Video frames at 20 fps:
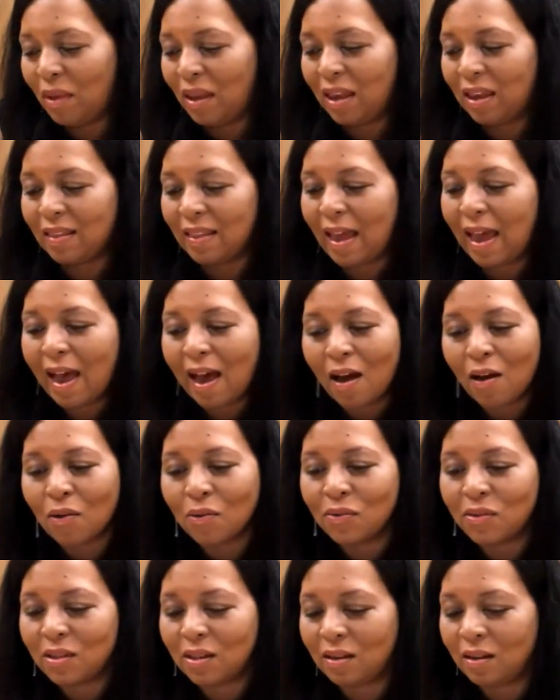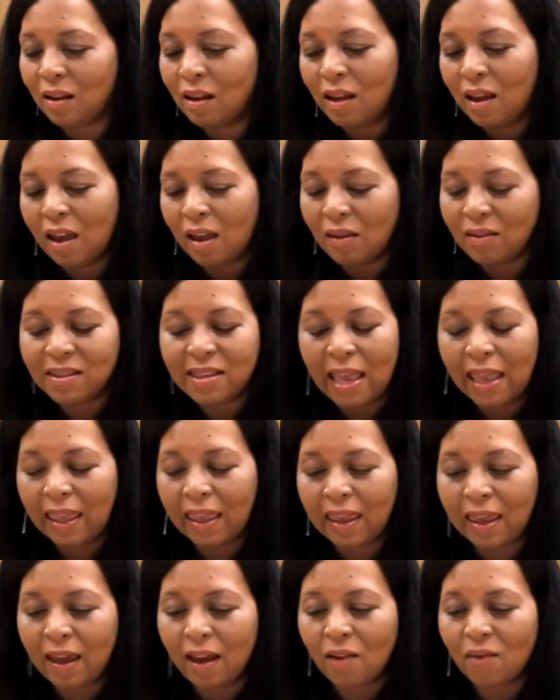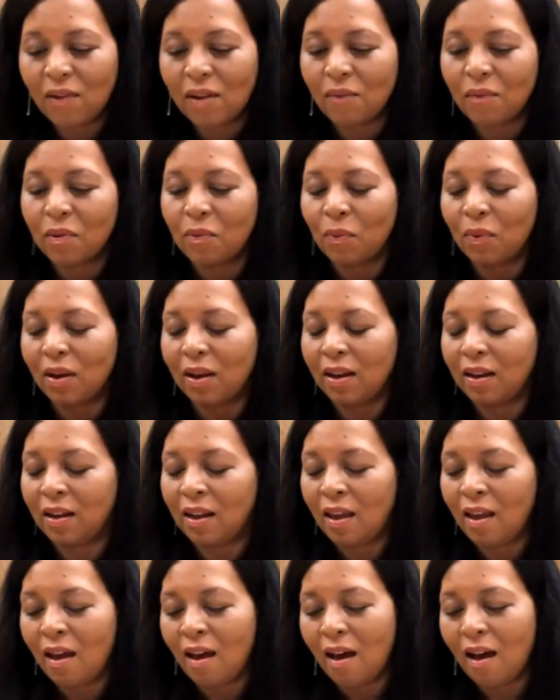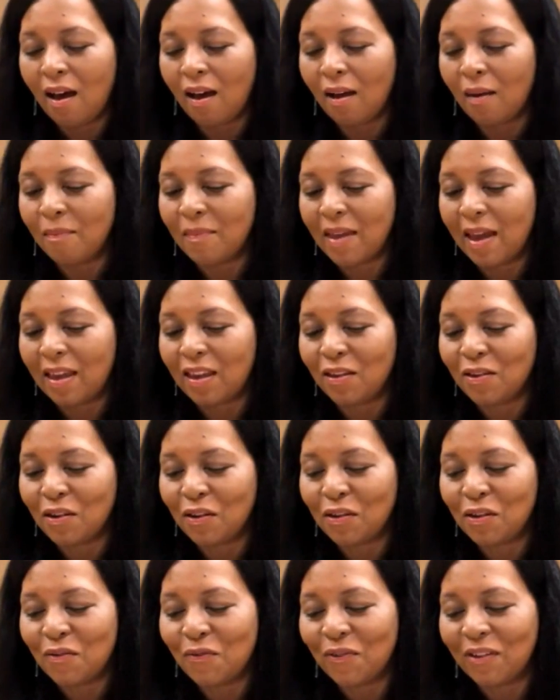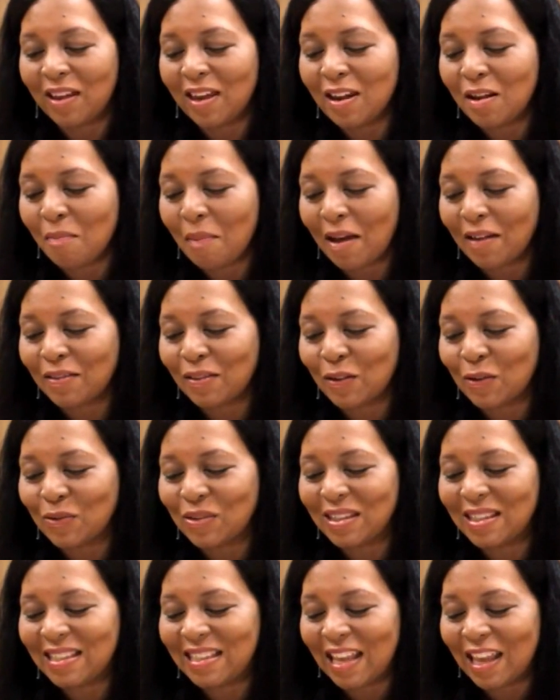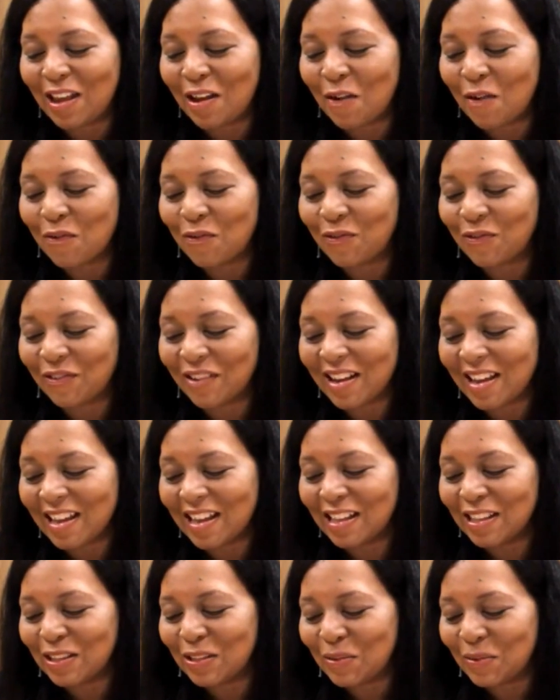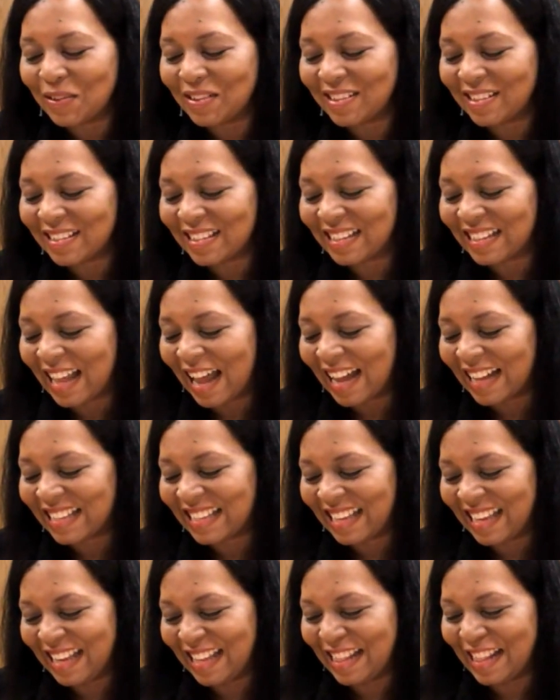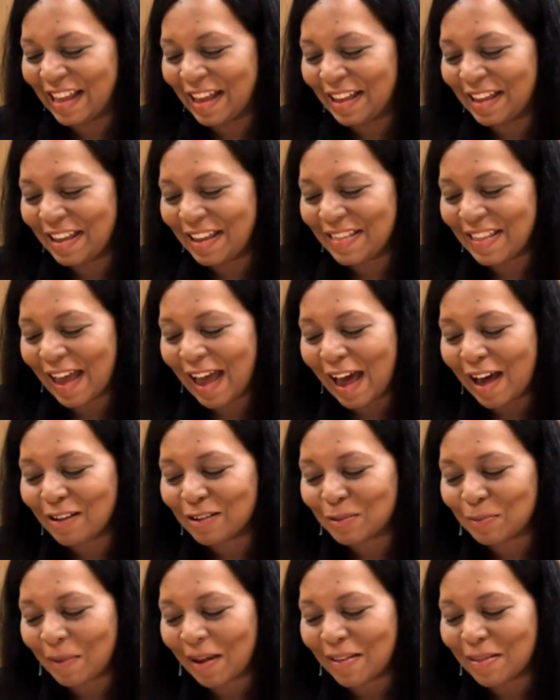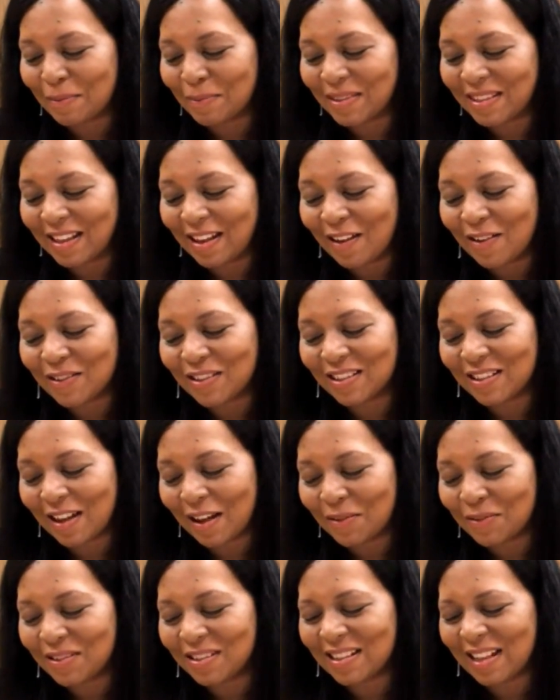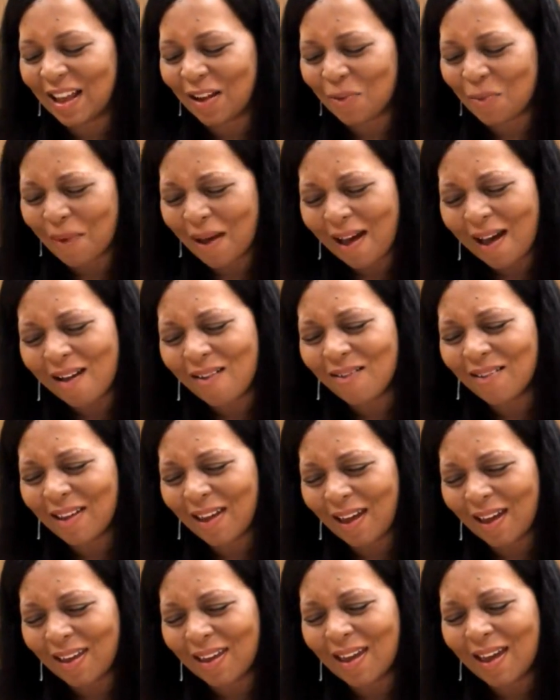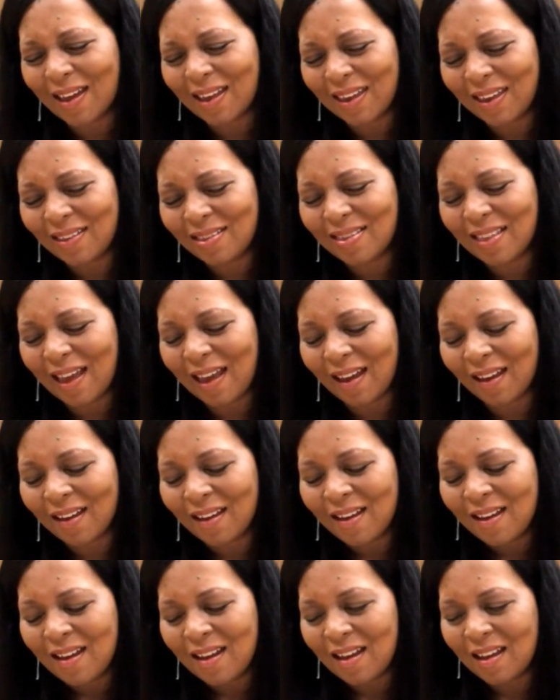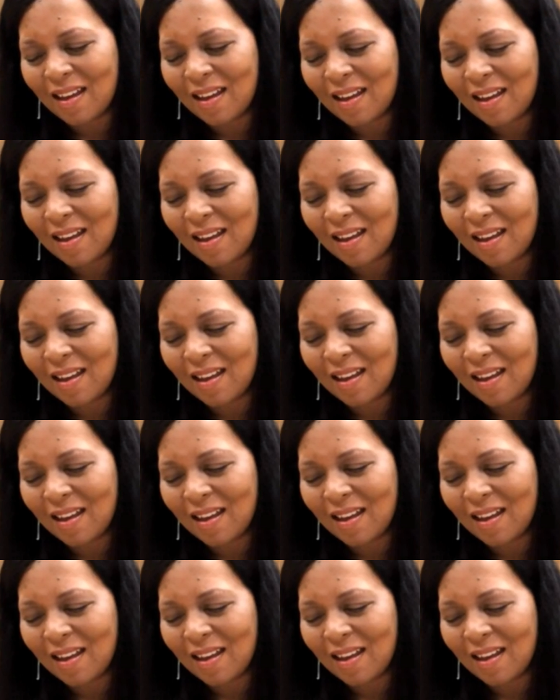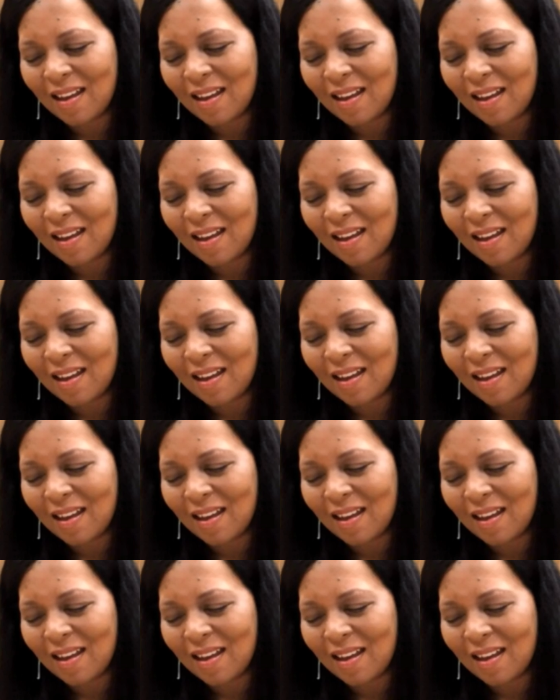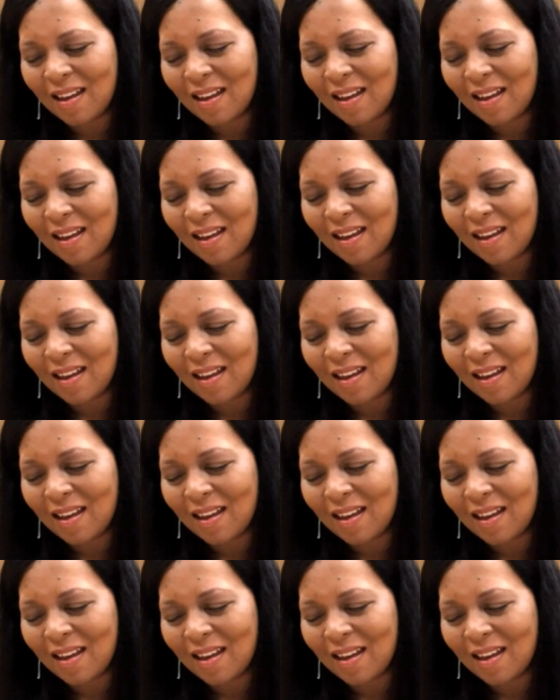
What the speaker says: in the house and taking care of everyone. That you forget about those single friends who are just locked in the house by themselves. And so I was just like, wow, okay, yeah, I get that. And so just that, making sure that our mental